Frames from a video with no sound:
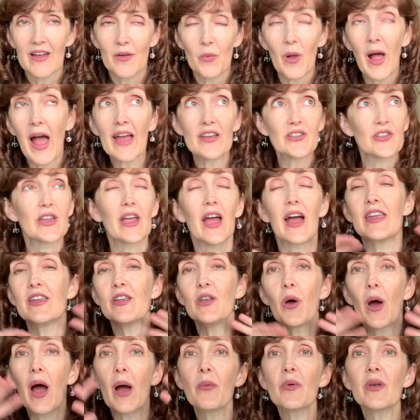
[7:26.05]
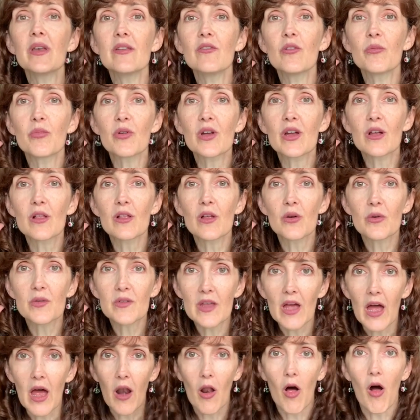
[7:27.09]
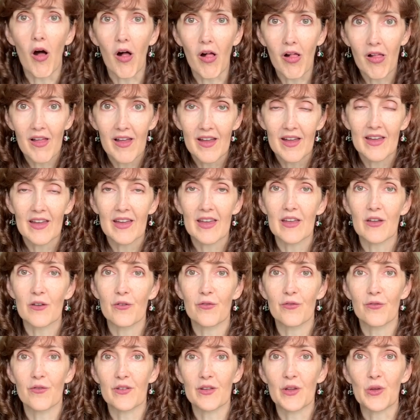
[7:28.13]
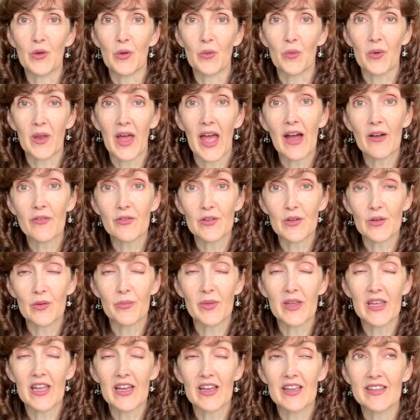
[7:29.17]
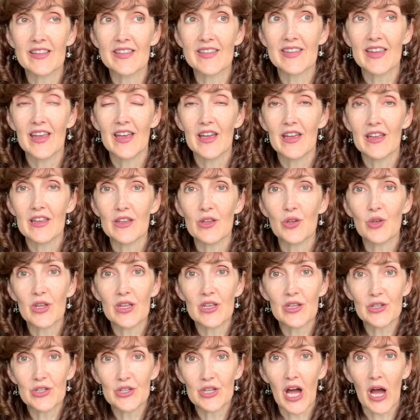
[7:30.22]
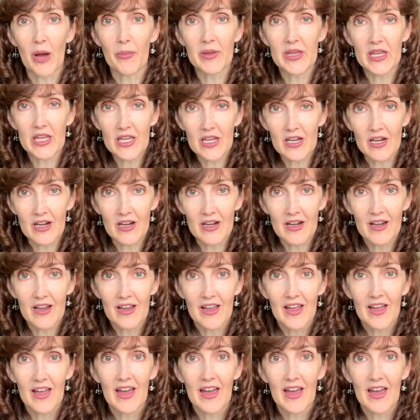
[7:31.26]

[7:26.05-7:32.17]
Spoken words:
Well, actually, you know, I wouldn't even bring clothes at all if you don't have to, because you can shop here